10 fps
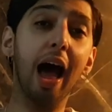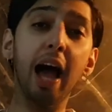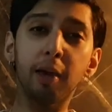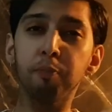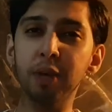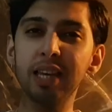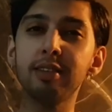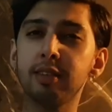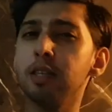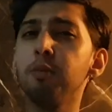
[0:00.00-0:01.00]

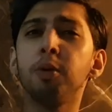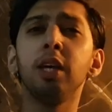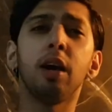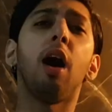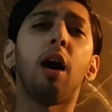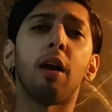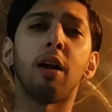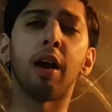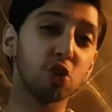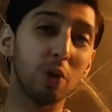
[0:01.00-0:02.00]

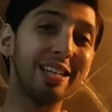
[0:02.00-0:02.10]
IPCPR